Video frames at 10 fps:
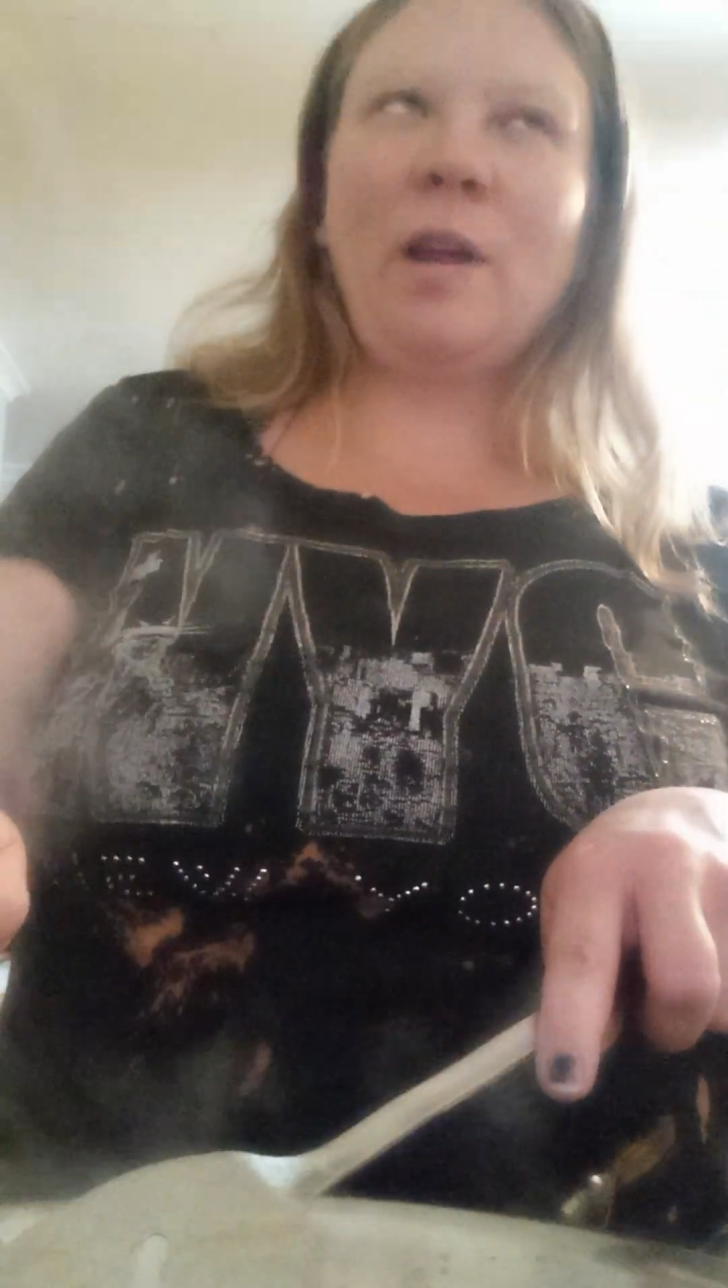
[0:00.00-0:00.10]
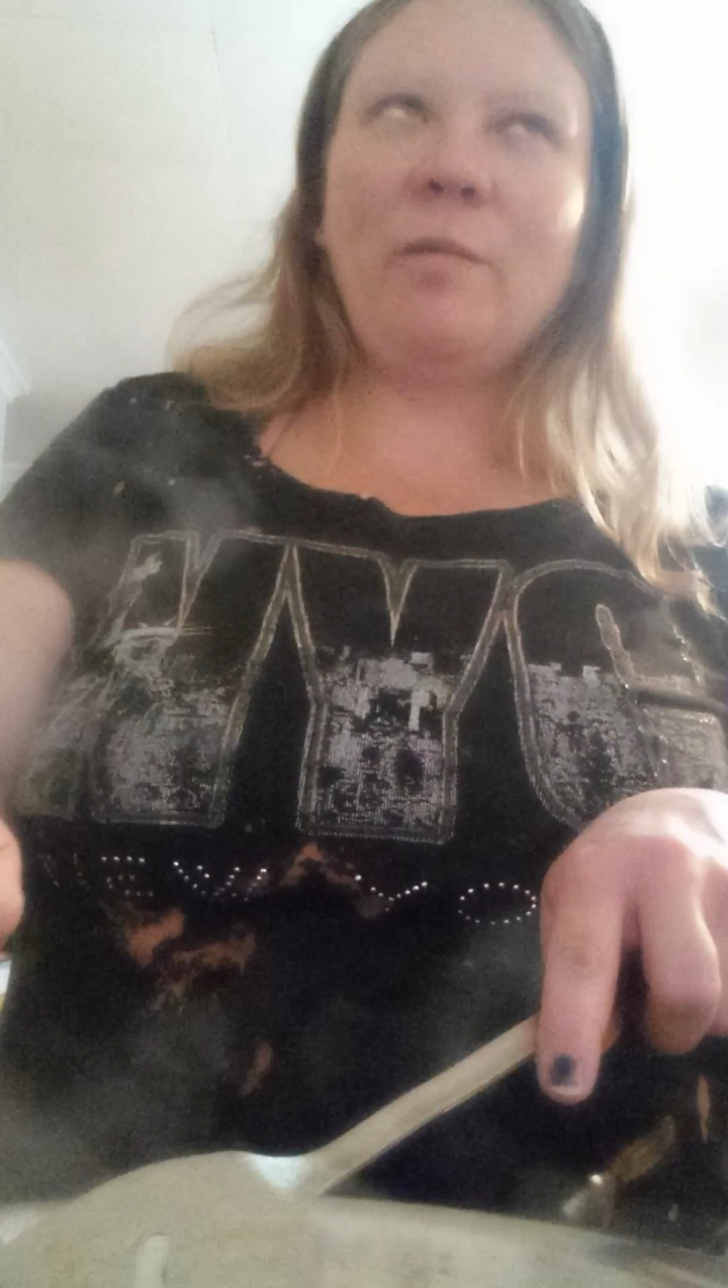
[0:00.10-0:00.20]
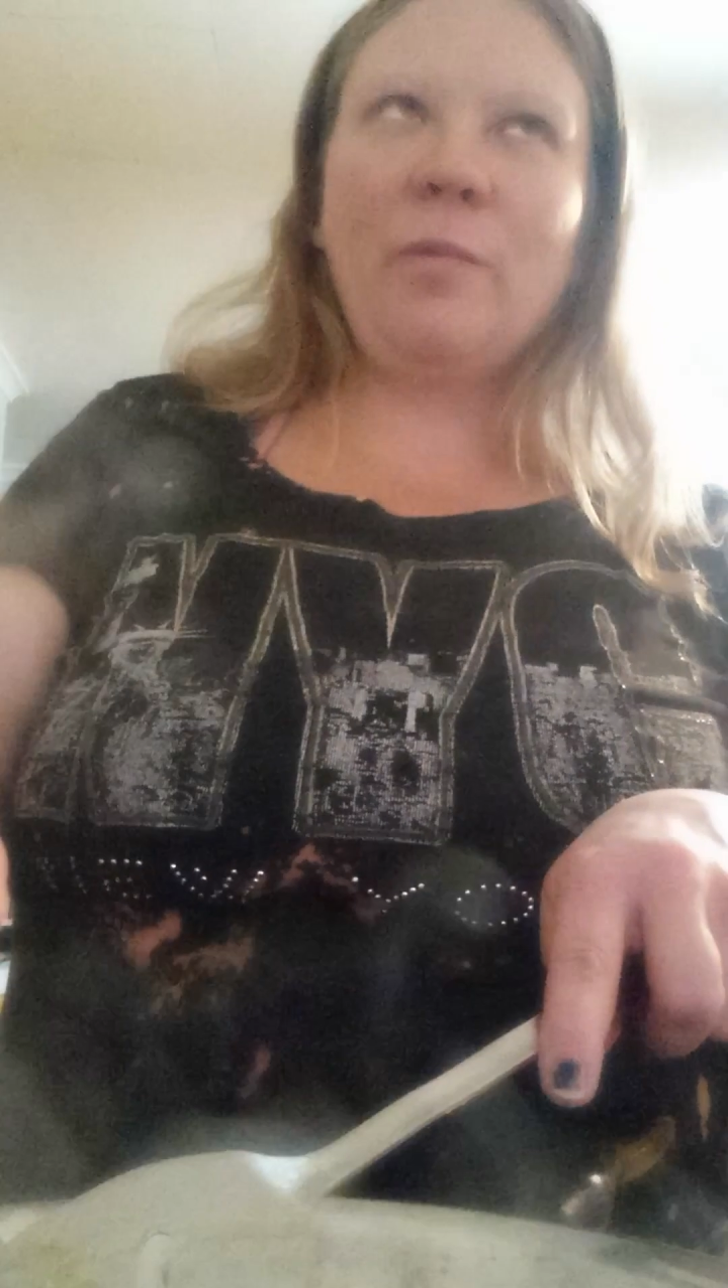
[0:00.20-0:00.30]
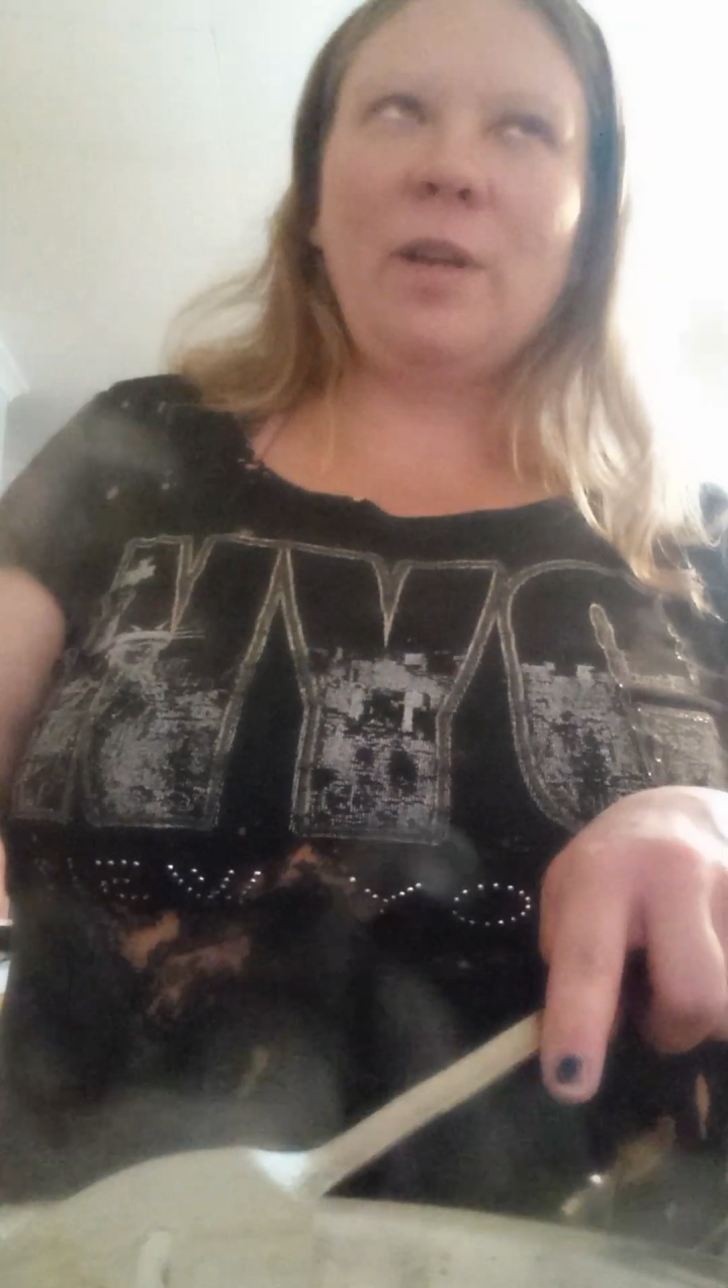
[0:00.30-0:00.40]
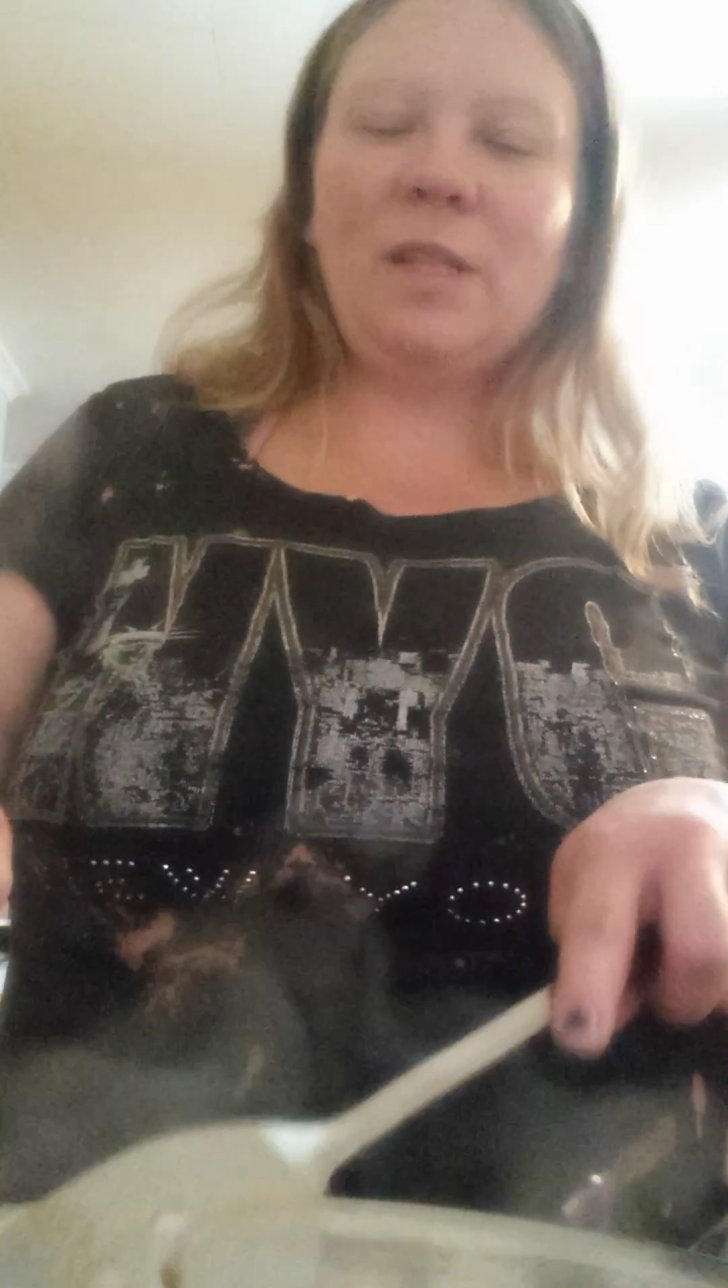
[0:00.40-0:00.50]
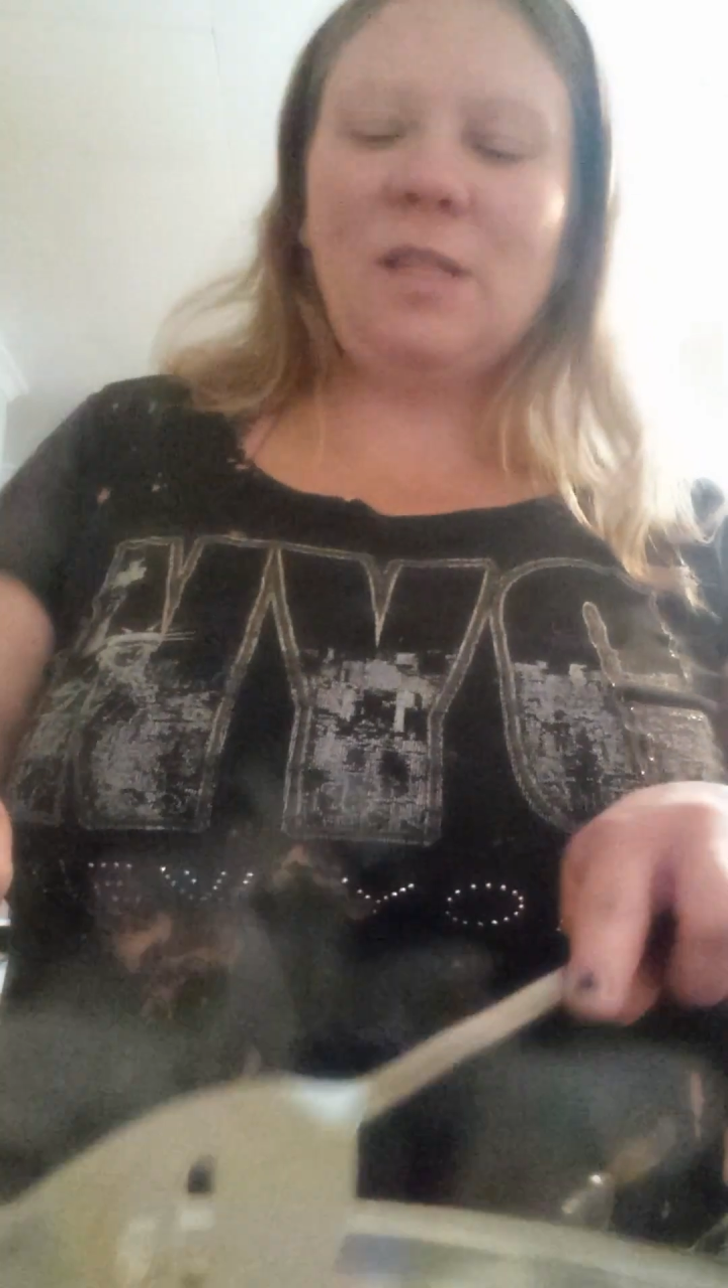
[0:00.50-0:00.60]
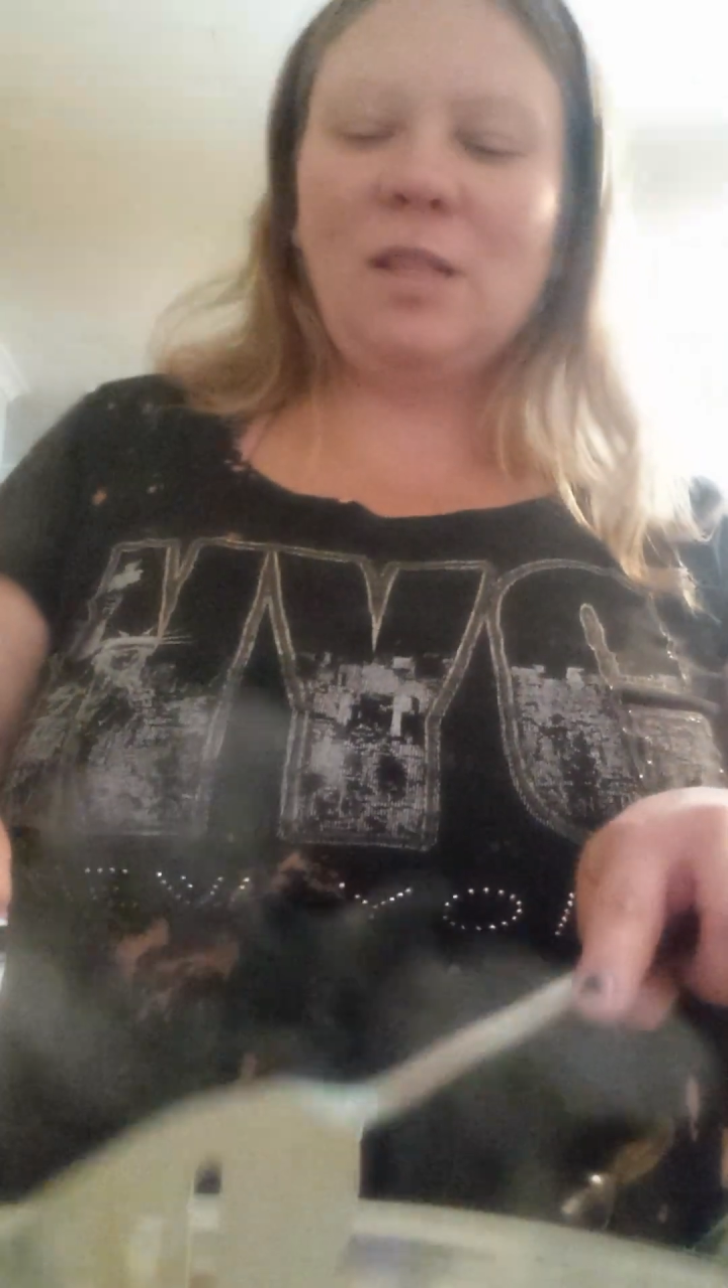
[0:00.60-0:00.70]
rinsed